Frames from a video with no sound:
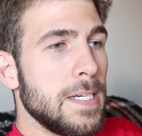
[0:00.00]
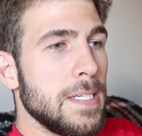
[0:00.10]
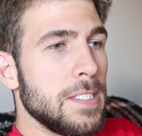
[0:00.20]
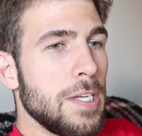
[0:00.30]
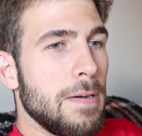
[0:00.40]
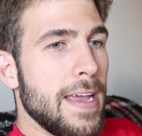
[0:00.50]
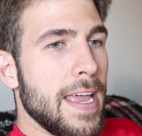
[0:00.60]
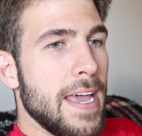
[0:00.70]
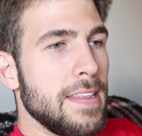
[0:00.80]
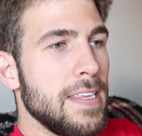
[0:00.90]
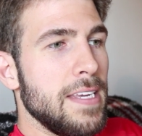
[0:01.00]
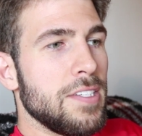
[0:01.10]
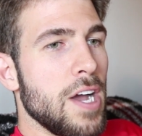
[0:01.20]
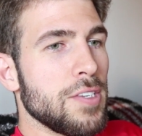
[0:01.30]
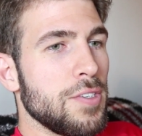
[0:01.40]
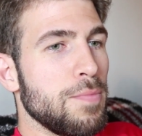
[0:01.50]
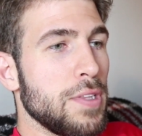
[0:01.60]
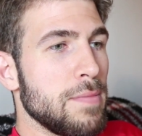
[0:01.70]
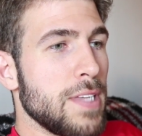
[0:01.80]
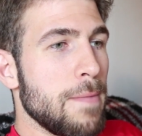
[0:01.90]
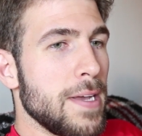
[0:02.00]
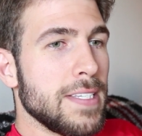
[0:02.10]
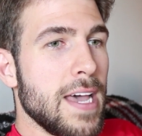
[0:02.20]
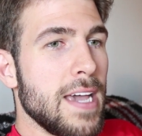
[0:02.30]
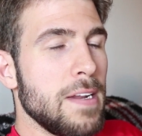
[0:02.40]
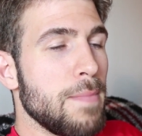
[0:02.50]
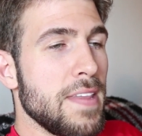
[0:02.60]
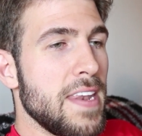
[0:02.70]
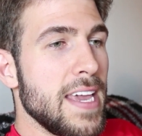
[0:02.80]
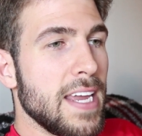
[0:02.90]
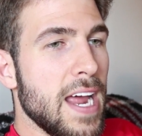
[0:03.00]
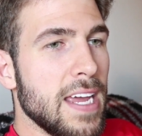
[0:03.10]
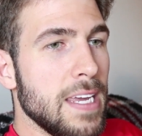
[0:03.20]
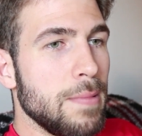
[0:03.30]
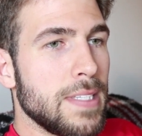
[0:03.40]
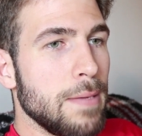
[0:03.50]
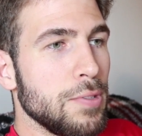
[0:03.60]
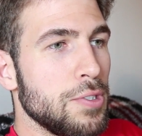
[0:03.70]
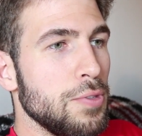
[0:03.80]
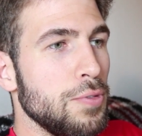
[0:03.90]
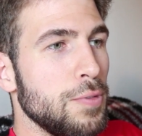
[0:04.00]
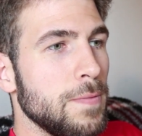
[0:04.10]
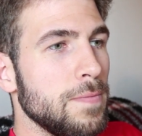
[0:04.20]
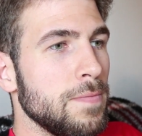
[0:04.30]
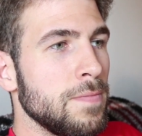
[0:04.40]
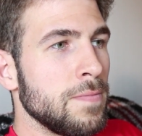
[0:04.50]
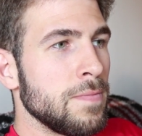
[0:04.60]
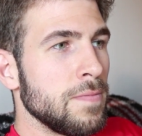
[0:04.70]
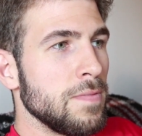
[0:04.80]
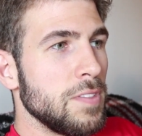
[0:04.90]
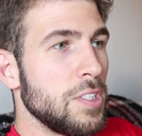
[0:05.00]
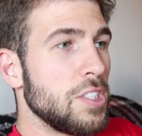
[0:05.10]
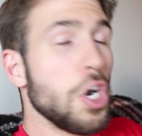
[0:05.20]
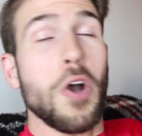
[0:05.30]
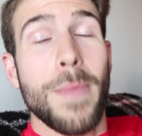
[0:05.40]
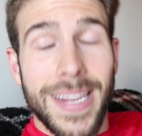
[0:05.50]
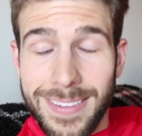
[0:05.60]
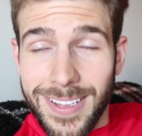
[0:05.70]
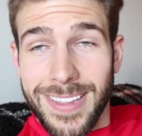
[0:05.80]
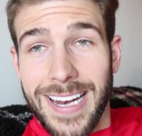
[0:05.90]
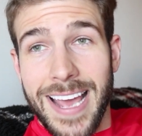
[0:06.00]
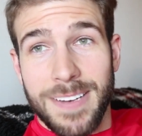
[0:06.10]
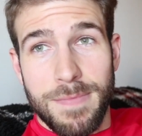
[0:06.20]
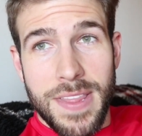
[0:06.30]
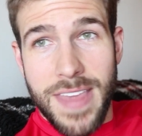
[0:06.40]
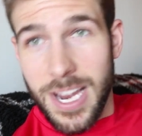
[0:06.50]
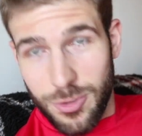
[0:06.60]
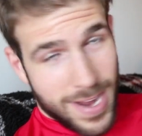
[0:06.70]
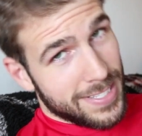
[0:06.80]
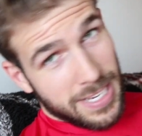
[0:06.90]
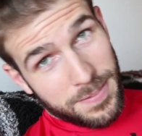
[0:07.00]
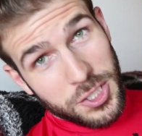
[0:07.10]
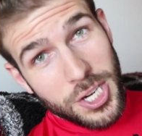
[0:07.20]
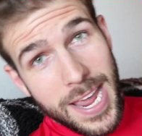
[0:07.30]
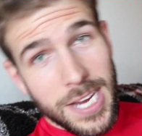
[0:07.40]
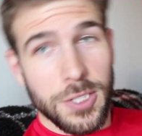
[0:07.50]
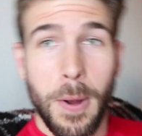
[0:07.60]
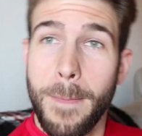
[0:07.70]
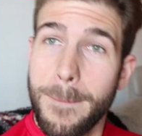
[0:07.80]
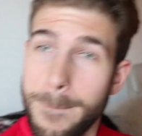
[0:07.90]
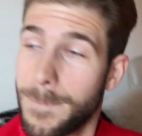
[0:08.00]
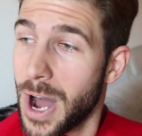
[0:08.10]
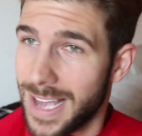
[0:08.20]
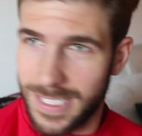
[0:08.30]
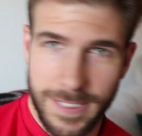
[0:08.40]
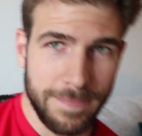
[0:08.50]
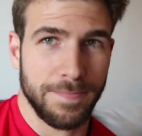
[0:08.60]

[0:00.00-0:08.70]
So I had the doctor put them side by side, and by the naked eye, he was able to determine that it hadn't been that drastic of a change. But